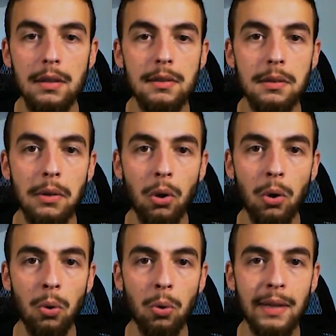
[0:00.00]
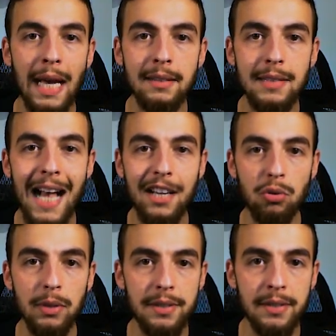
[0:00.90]
So let's
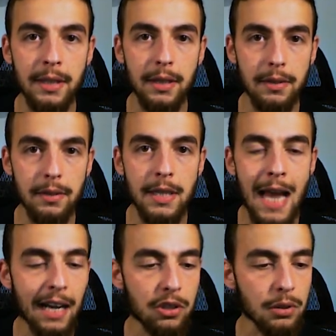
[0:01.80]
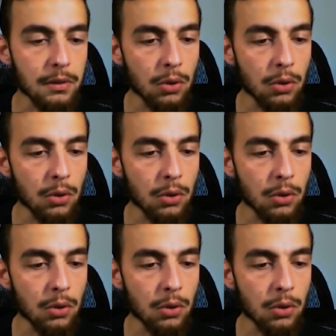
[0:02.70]
actually see this in action.